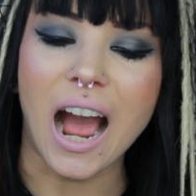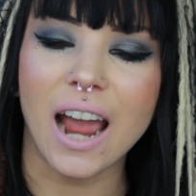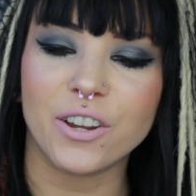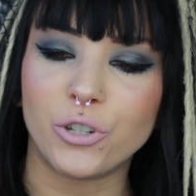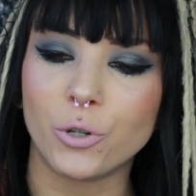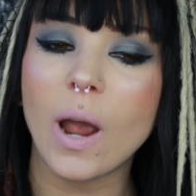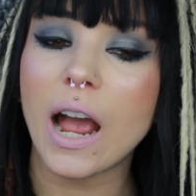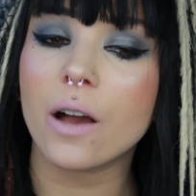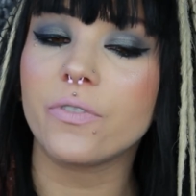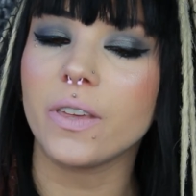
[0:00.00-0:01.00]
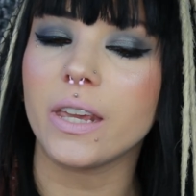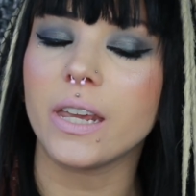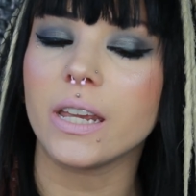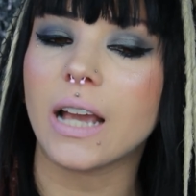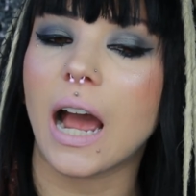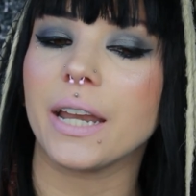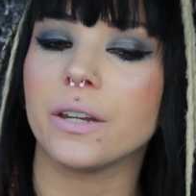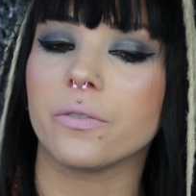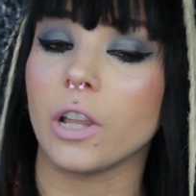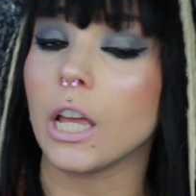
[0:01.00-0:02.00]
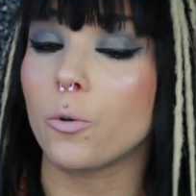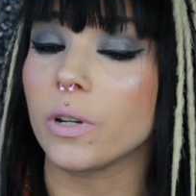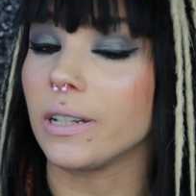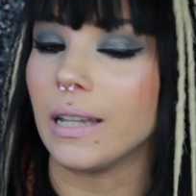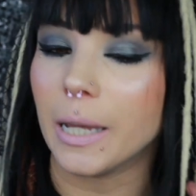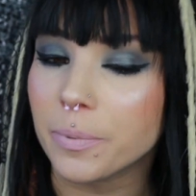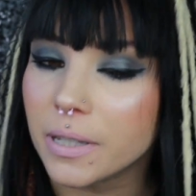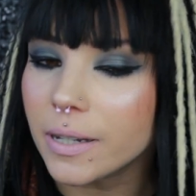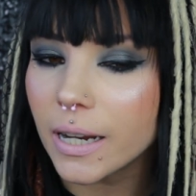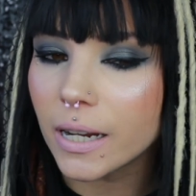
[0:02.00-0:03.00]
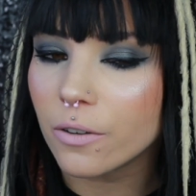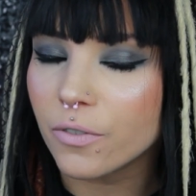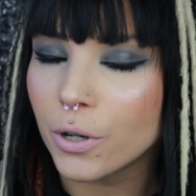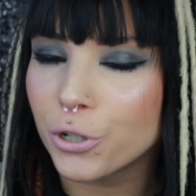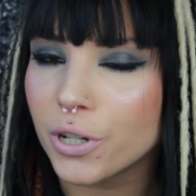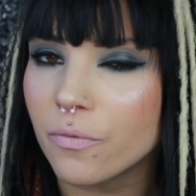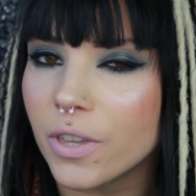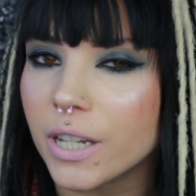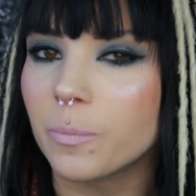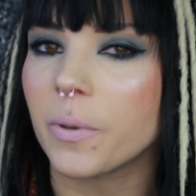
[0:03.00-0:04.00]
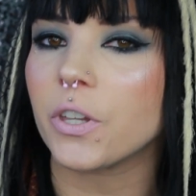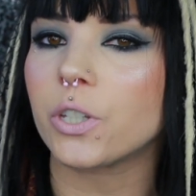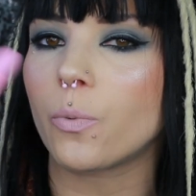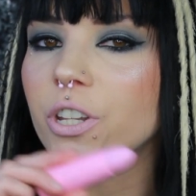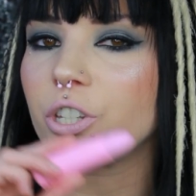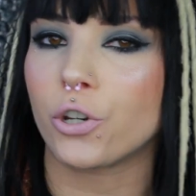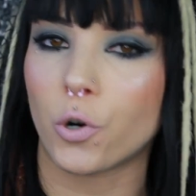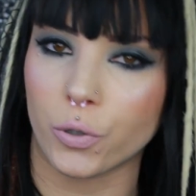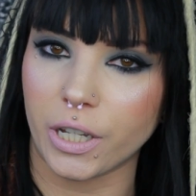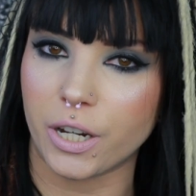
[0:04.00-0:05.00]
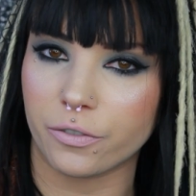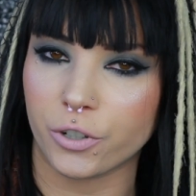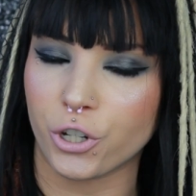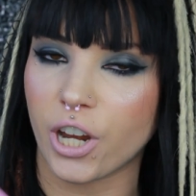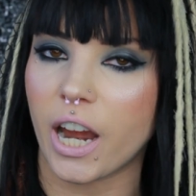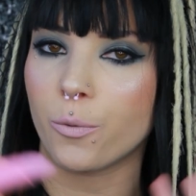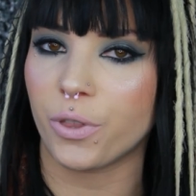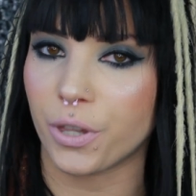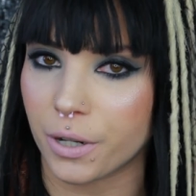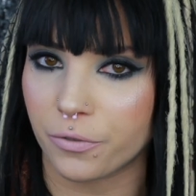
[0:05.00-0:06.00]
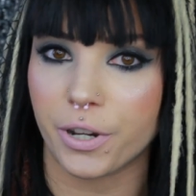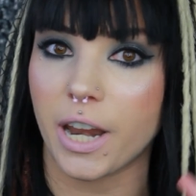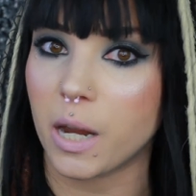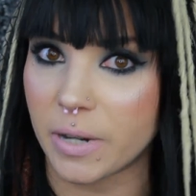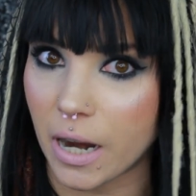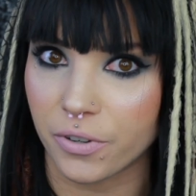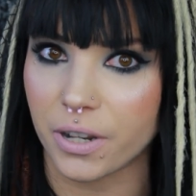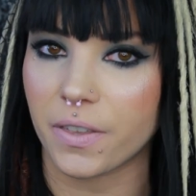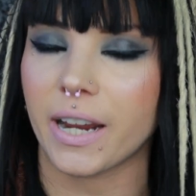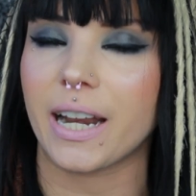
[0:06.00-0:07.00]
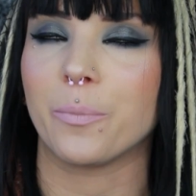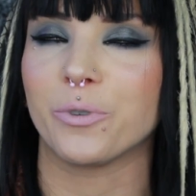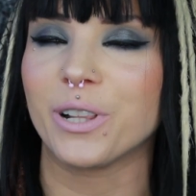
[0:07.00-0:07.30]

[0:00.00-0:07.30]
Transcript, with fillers: I do have the kind of liquid lipstick version of this but this one is a totally different shade with a different name and everything and I'm